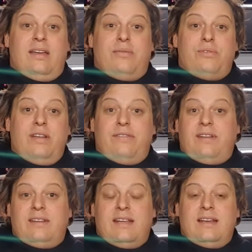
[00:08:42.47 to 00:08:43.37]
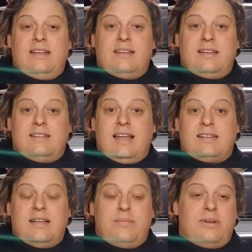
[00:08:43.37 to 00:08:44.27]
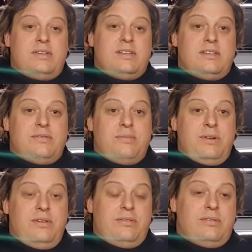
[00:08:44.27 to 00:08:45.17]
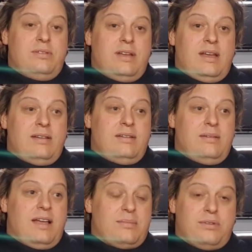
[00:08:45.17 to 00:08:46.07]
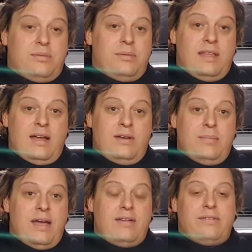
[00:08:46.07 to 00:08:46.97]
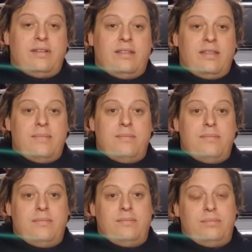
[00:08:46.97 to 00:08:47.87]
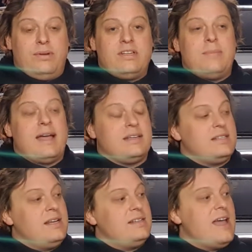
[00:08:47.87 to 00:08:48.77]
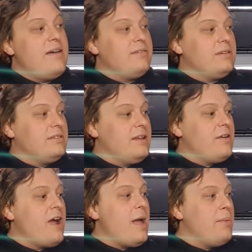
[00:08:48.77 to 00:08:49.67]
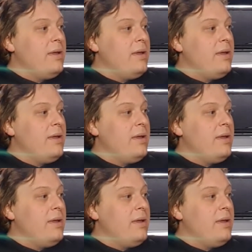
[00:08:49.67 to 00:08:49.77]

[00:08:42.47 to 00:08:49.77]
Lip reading: refitting is the exact same process as removal, and that's probably the only benefit that them bloody magazines have, because they're crap.